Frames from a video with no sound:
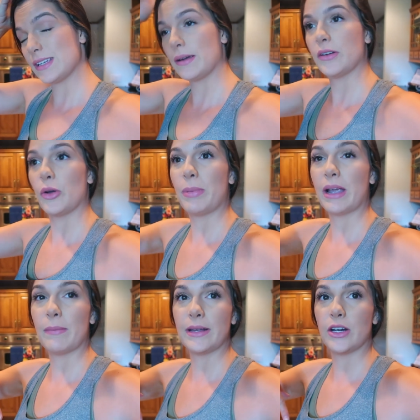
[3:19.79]
I'm gonna go
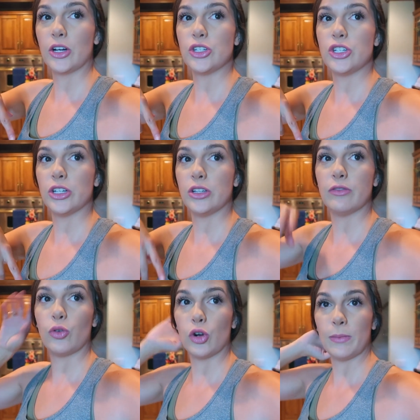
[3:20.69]
pick up my daughter's cheer
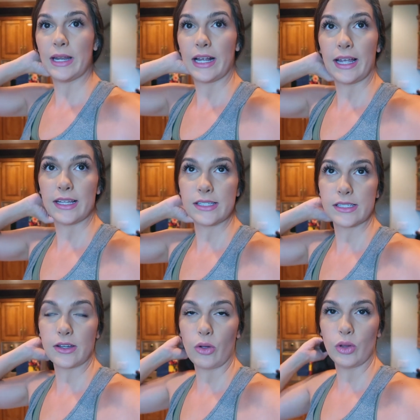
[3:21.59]
uniform and I
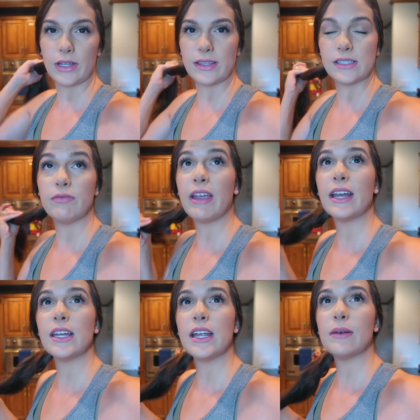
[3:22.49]
guess go look at this
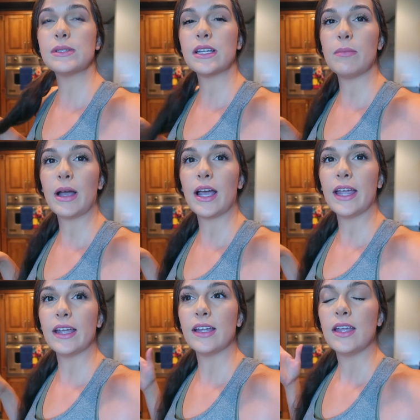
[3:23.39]
vanity I was gonna
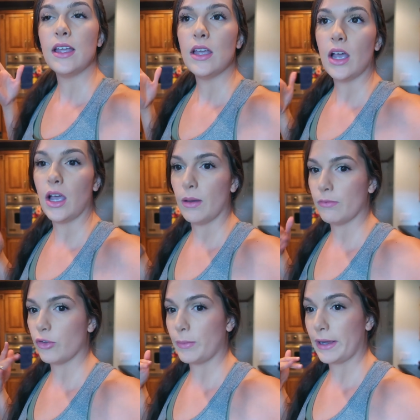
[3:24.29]
buy um,
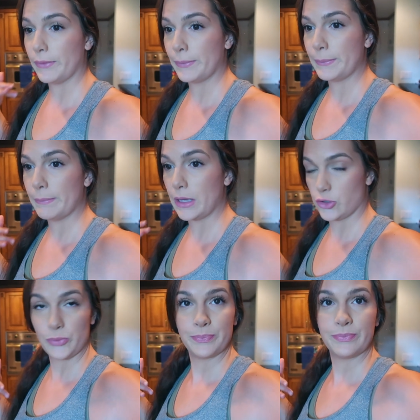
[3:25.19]
for my bedroom.